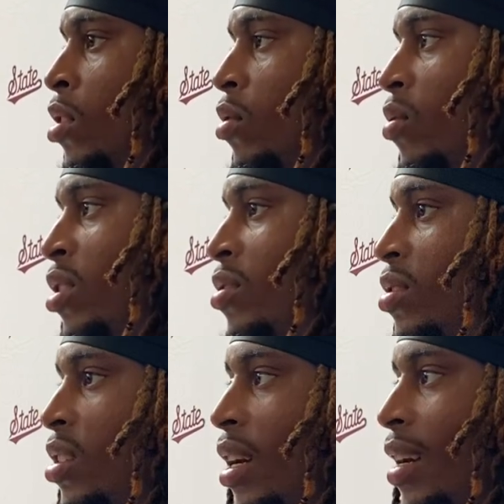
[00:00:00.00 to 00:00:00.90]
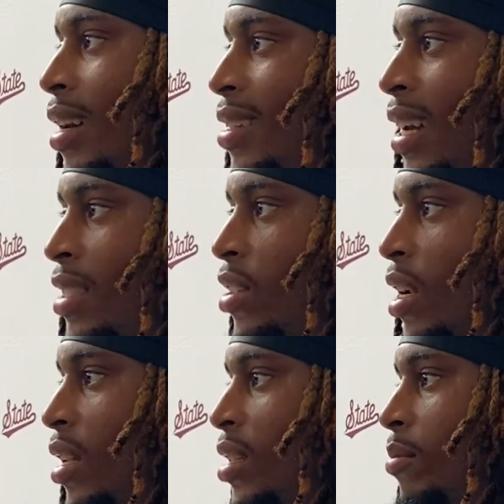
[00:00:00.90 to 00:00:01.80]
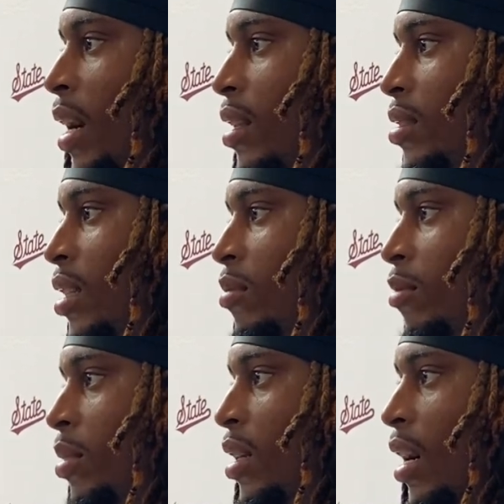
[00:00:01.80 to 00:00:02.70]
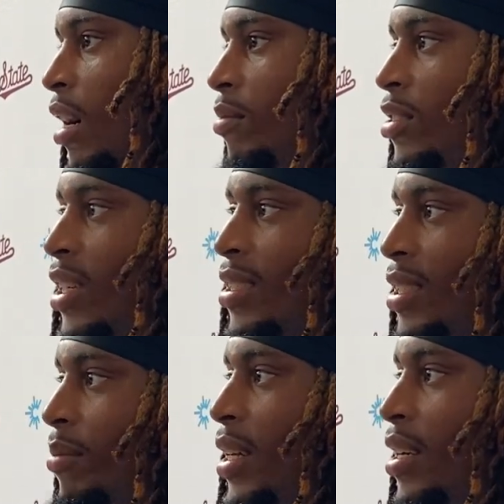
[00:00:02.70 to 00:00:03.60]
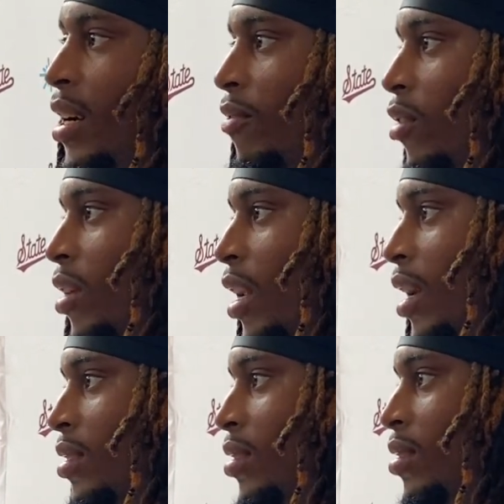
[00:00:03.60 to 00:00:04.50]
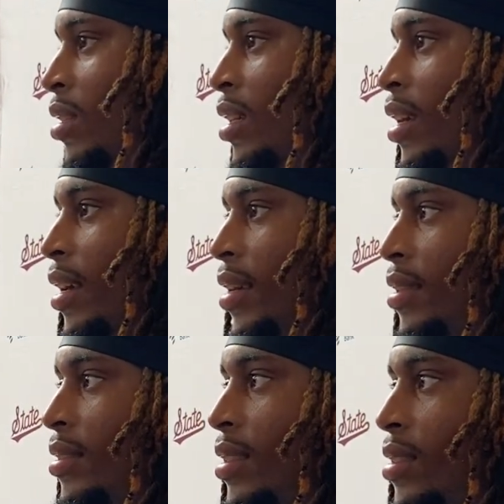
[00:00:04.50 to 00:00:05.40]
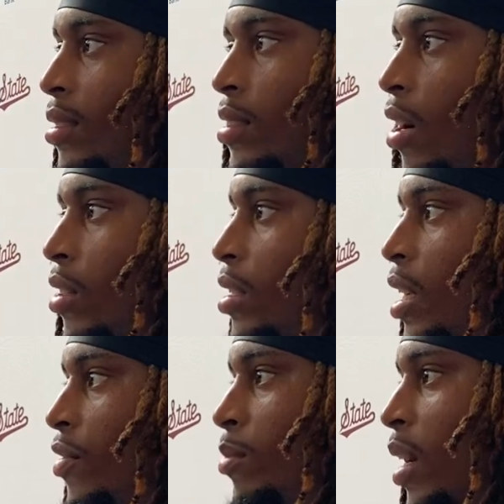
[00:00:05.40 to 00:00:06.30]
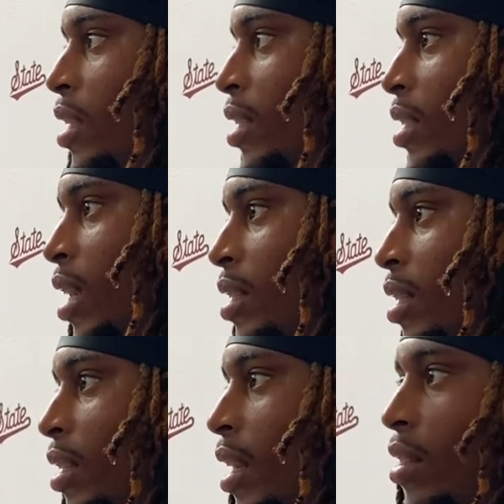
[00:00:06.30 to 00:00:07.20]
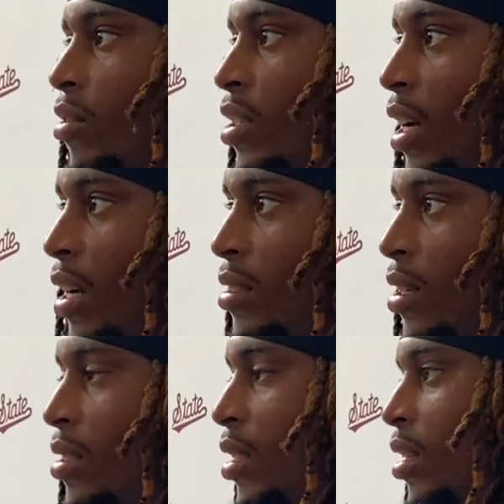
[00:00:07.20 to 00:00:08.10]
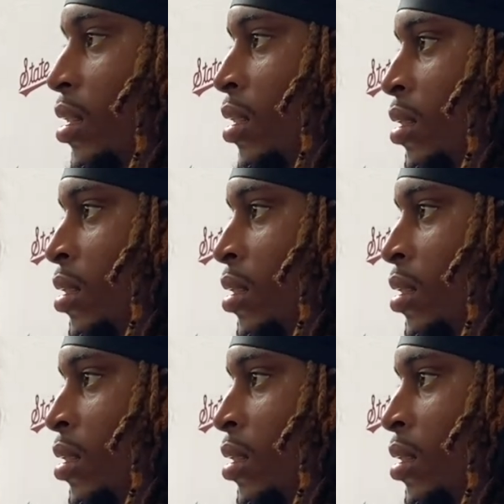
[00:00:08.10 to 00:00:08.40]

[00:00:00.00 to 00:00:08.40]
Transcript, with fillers: Well, usually I, I, I try to lead by example, but I've been trying to get better at vocalizing and just talking to everybody, getting our younger and older guys all together.